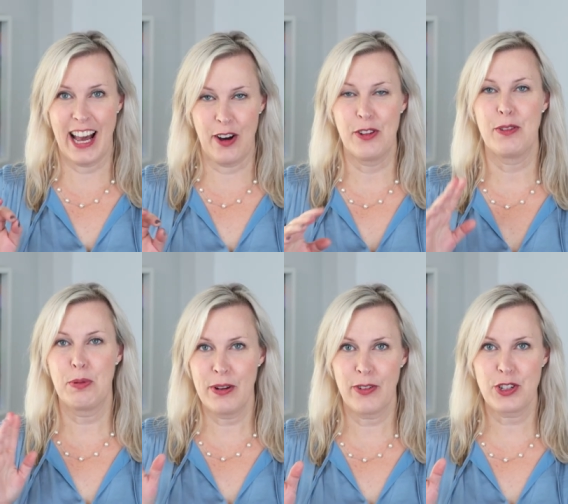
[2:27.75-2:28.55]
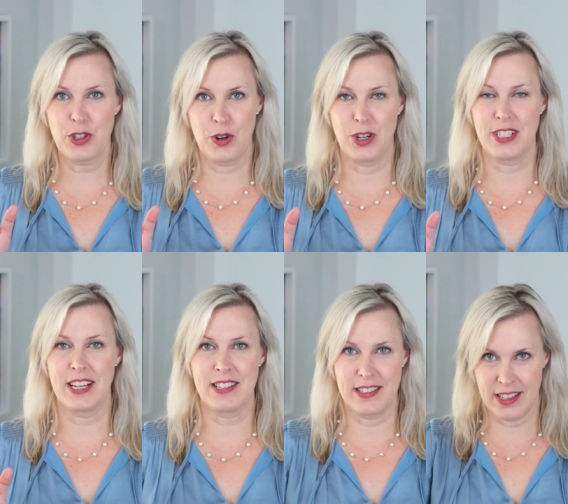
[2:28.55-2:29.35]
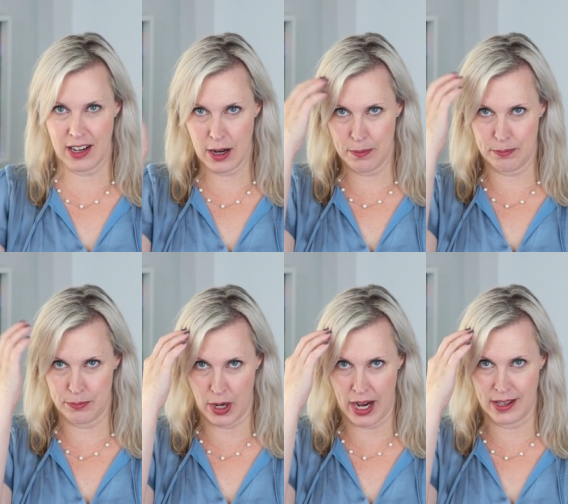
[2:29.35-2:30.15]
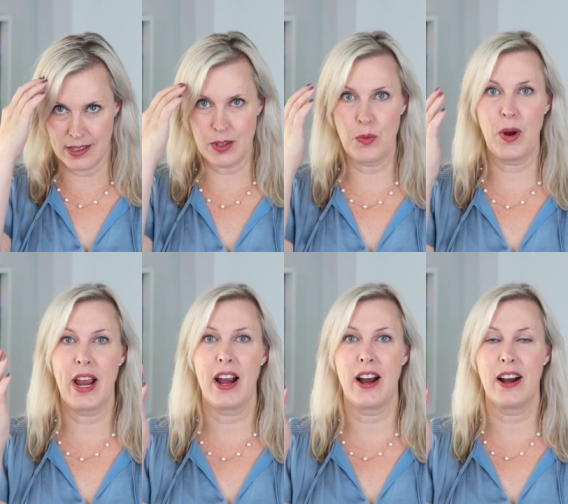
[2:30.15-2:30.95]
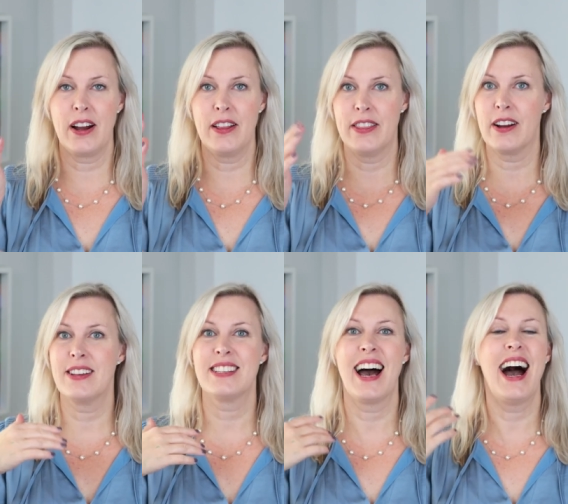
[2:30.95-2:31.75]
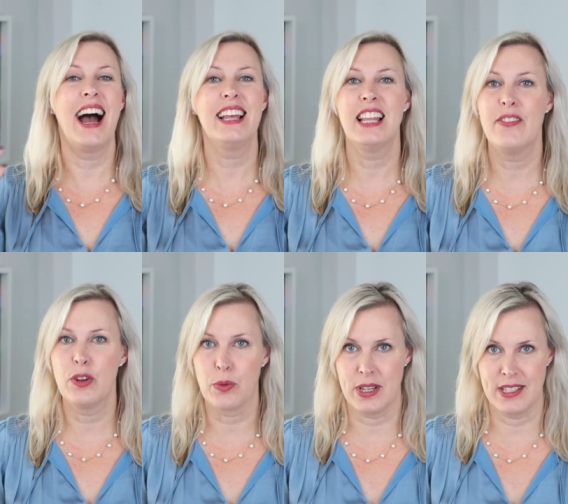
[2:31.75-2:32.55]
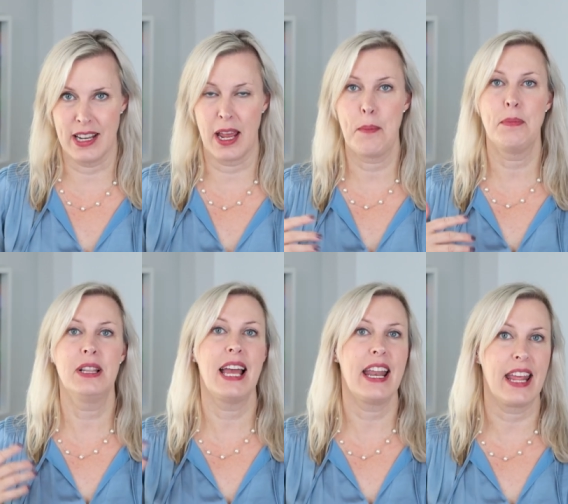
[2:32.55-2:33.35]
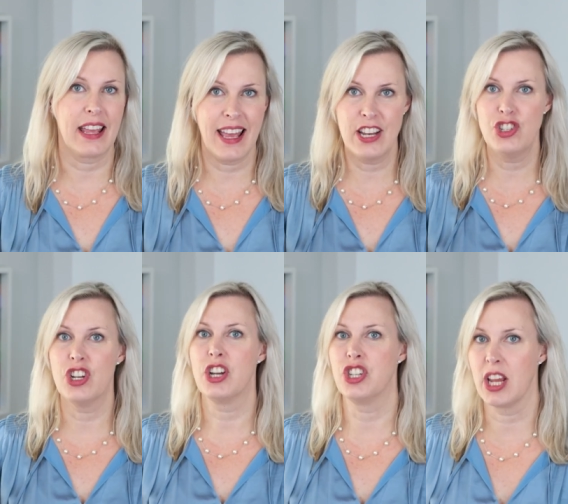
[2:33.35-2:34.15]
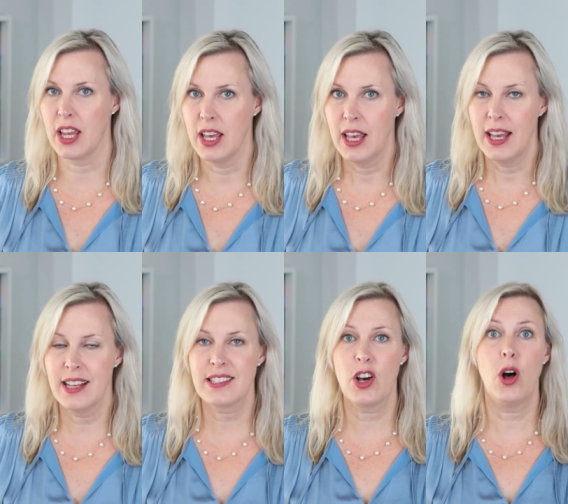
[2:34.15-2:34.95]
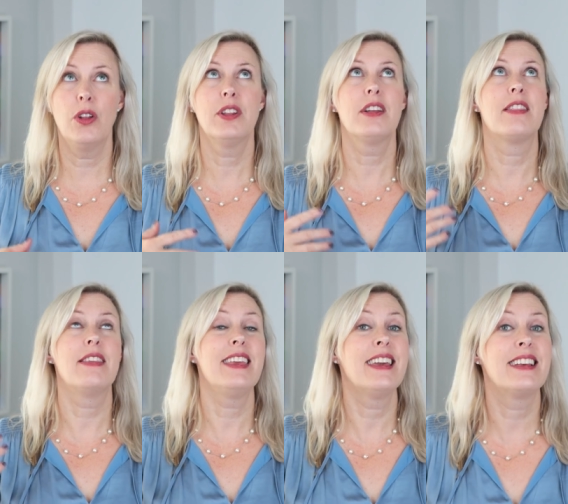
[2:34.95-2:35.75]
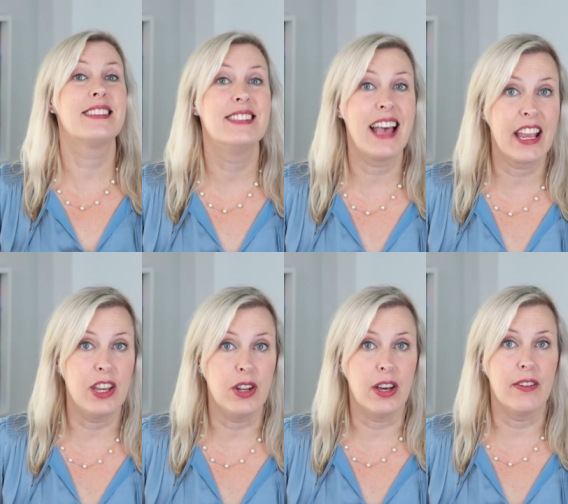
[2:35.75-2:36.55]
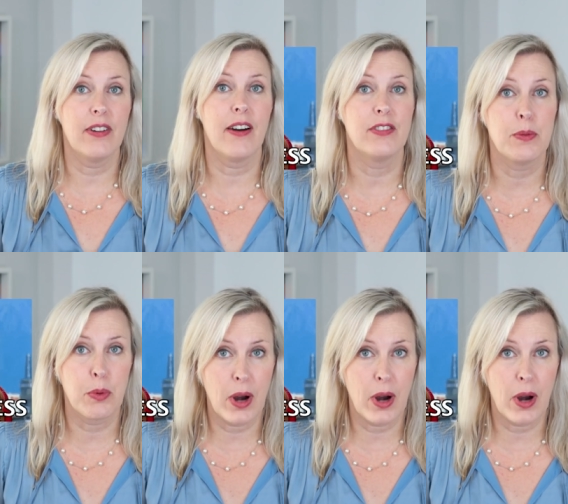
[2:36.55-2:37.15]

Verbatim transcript: Now, the prefrontal cortex is in our brains where there is high level reasoning, planning, and judging. It's called the executive of the